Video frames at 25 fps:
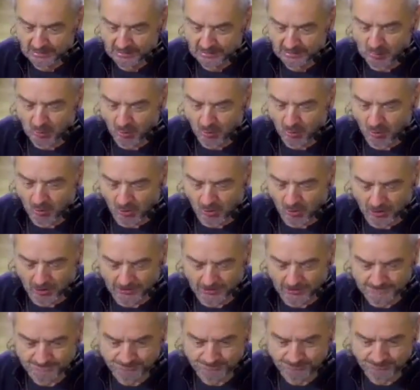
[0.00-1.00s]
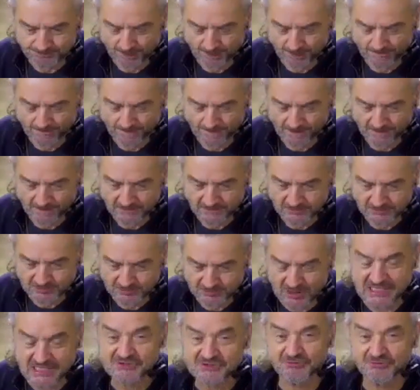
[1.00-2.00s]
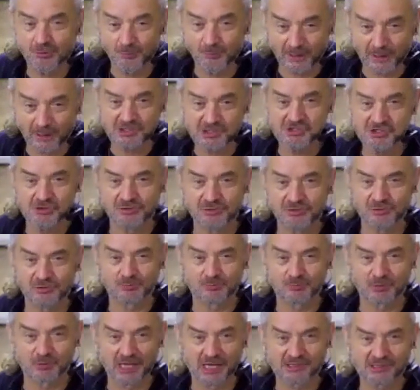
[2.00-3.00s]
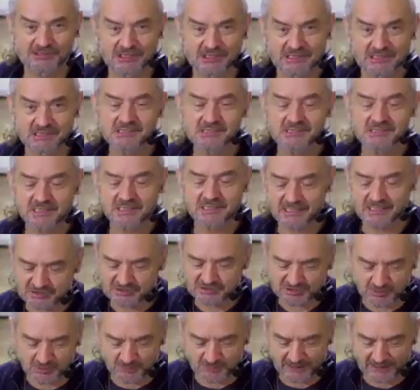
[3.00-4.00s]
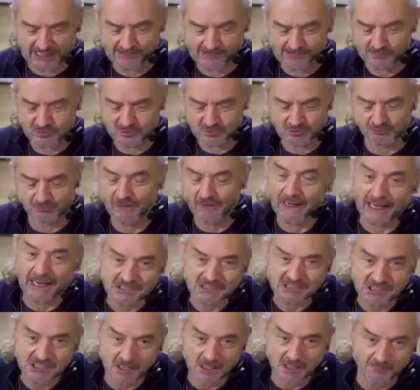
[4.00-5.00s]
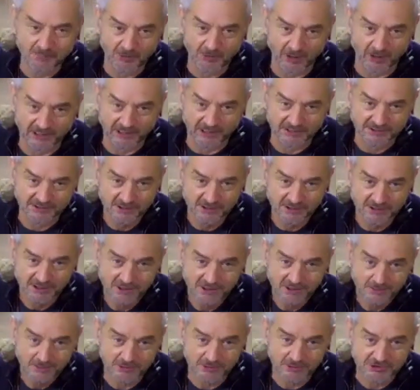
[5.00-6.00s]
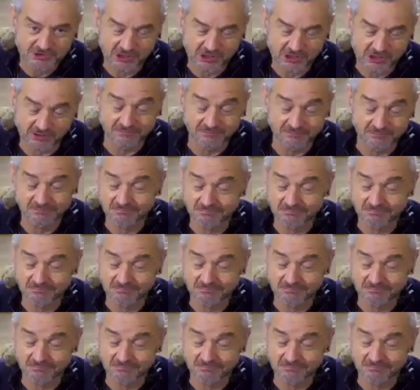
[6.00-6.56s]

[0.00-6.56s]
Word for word: more transformational practice is to be able to relax upright, which in